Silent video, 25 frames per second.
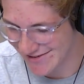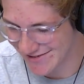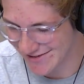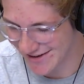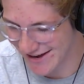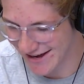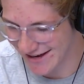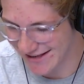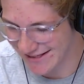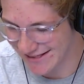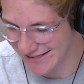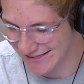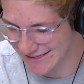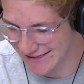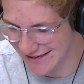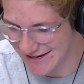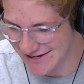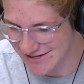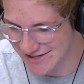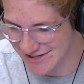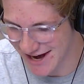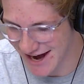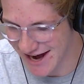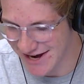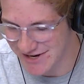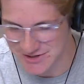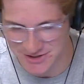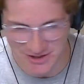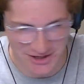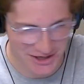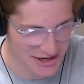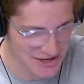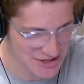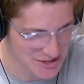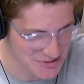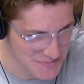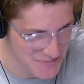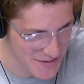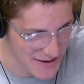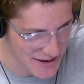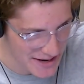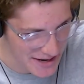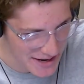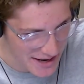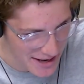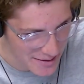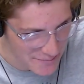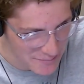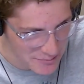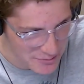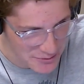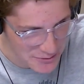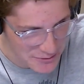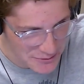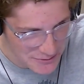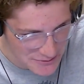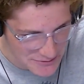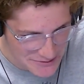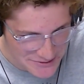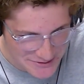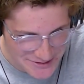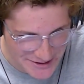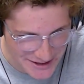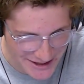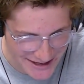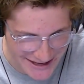He's like, "These guys are gonna spend it on booze."